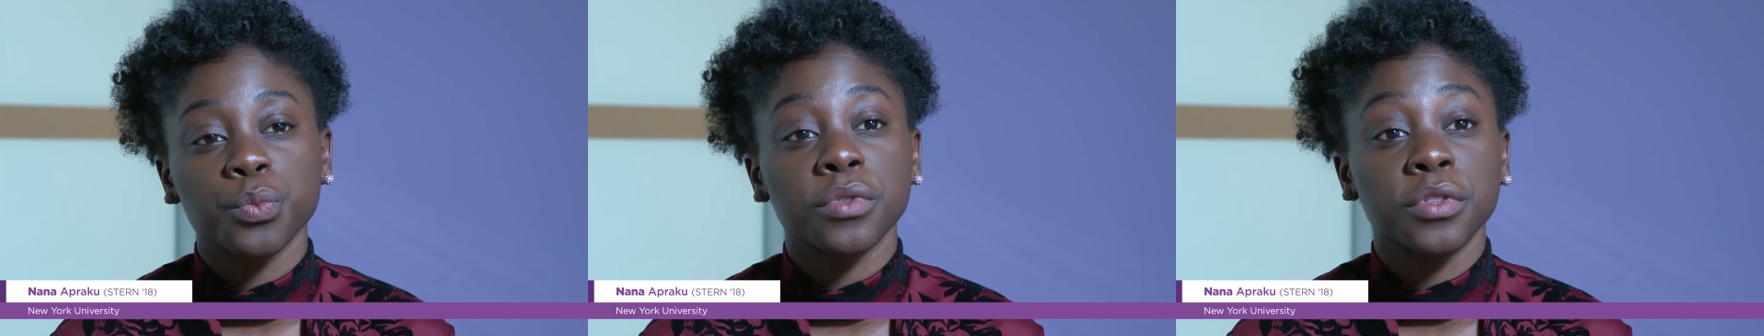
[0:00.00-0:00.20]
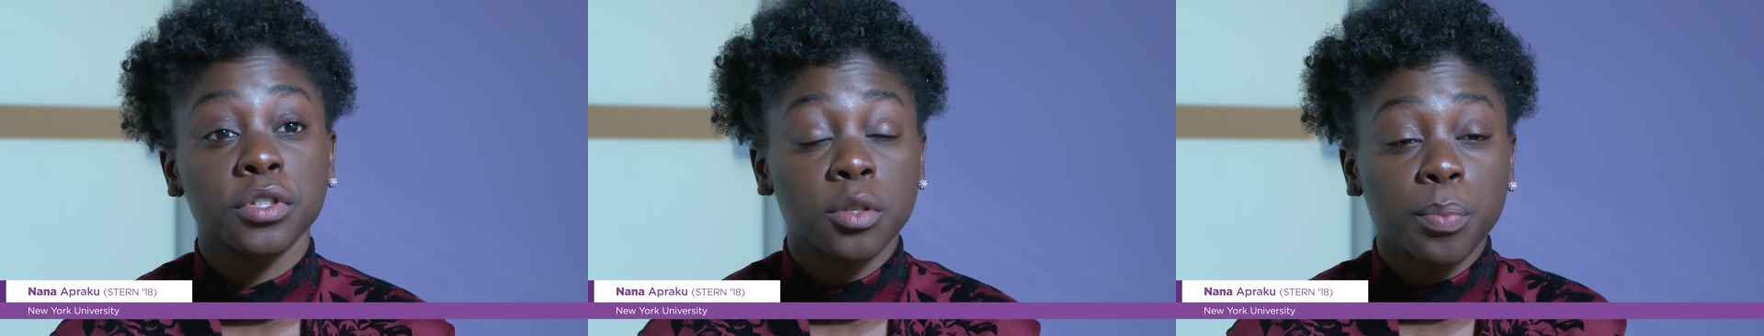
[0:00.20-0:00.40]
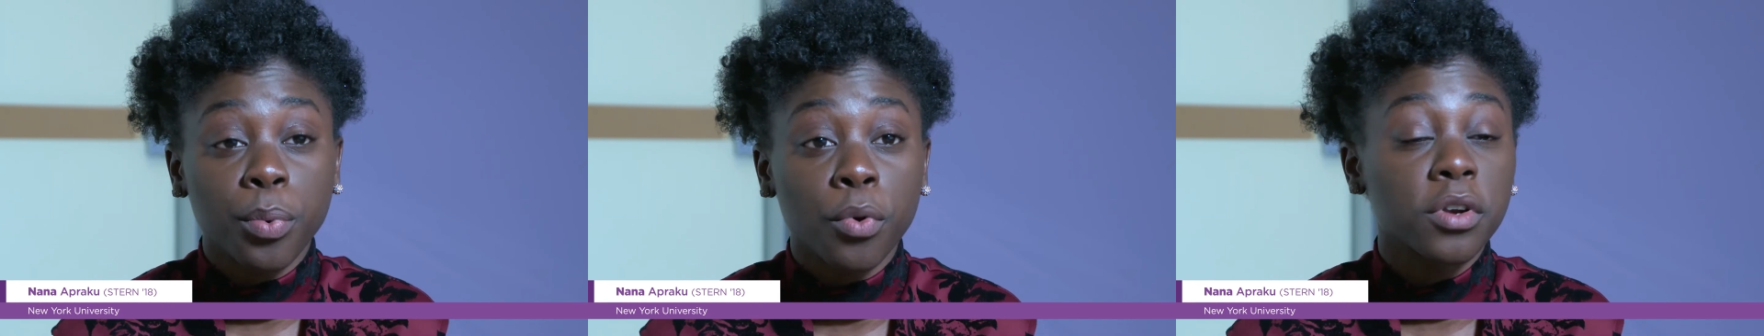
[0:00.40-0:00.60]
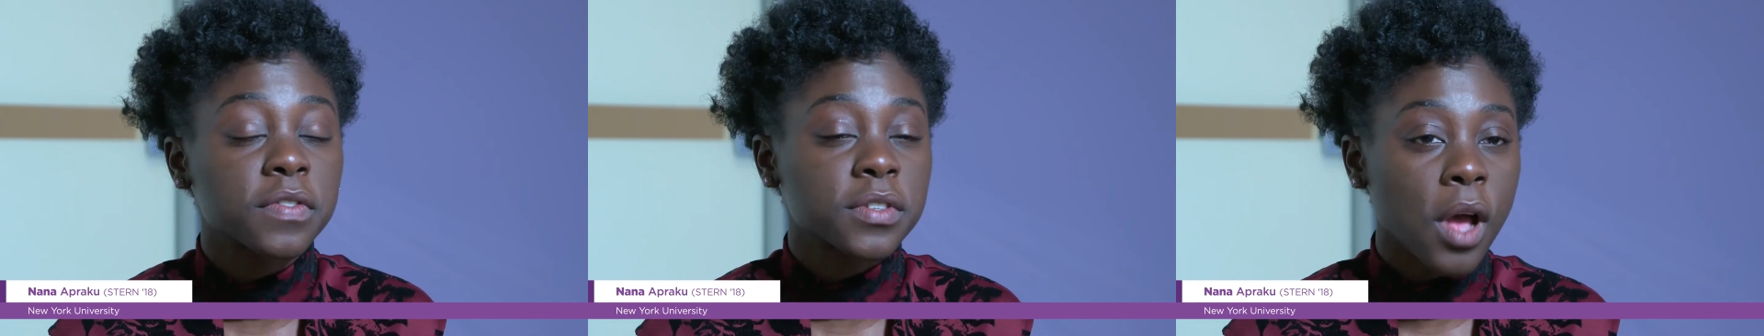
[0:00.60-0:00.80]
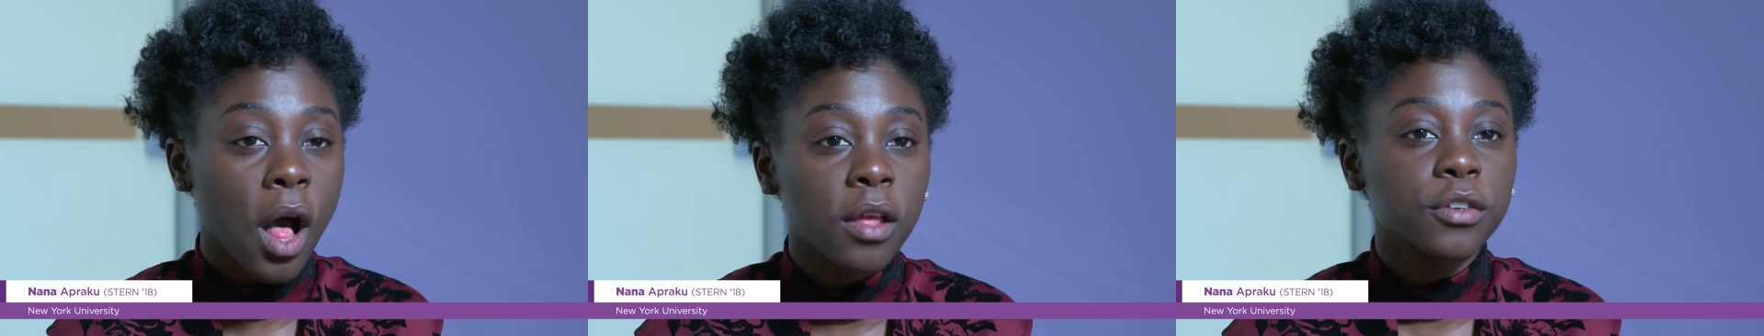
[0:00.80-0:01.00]
with the support of
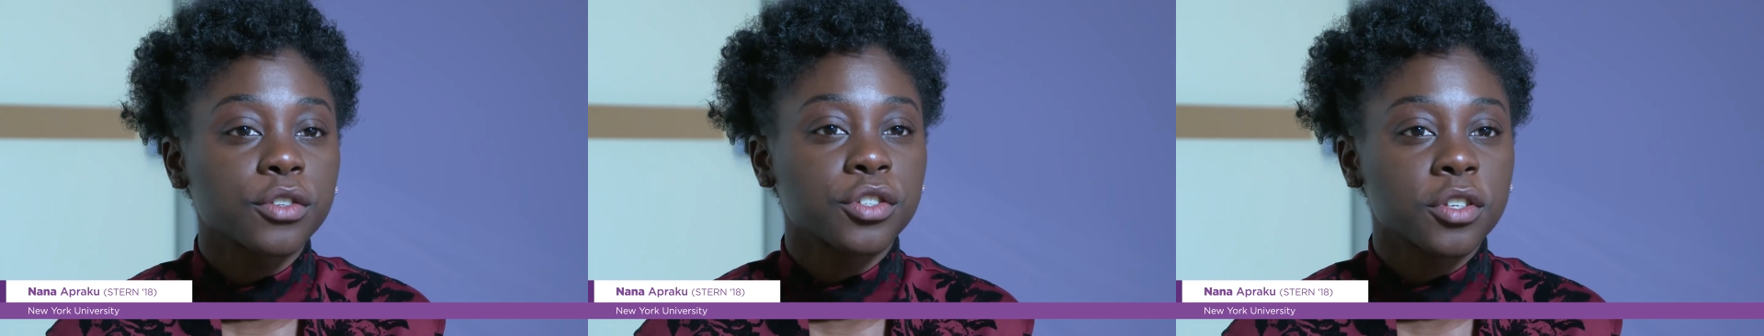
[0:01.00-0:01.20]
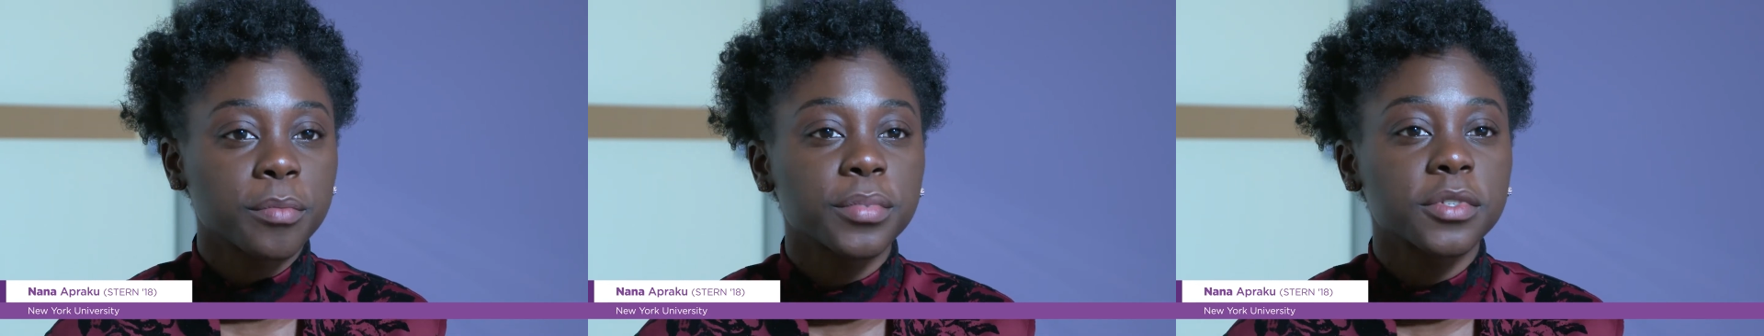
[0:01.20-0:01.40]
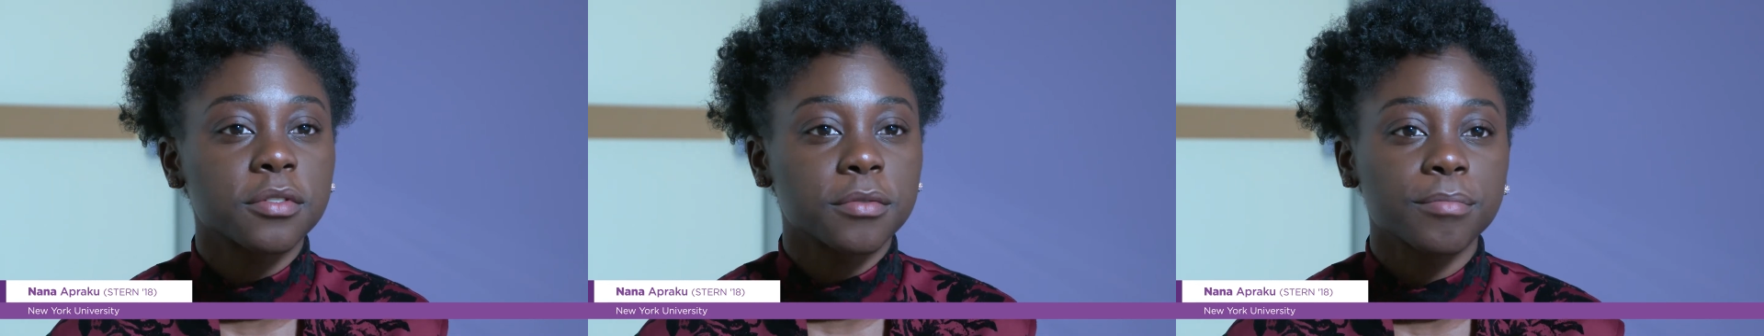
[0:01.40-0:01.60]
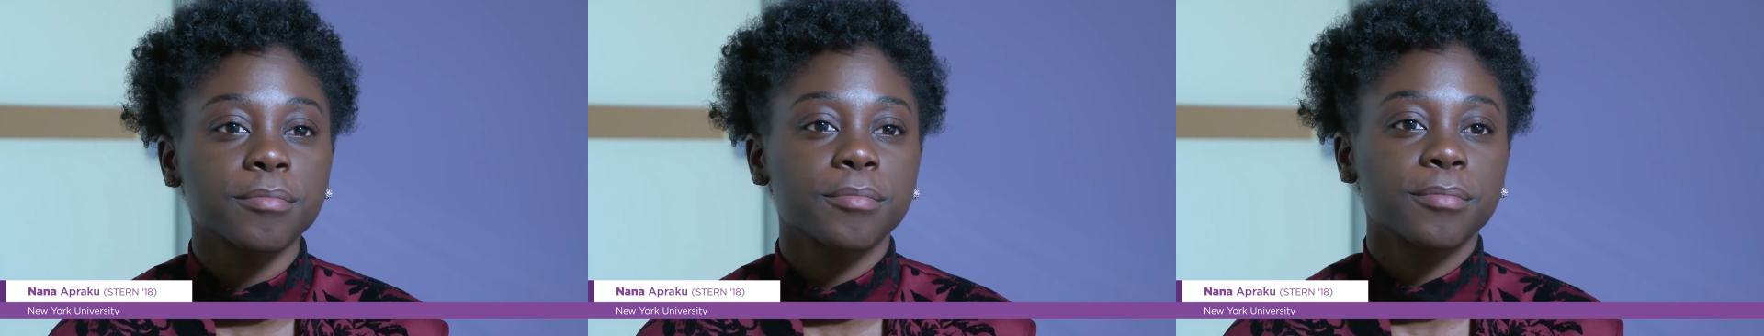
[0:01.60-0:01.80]
scholarships.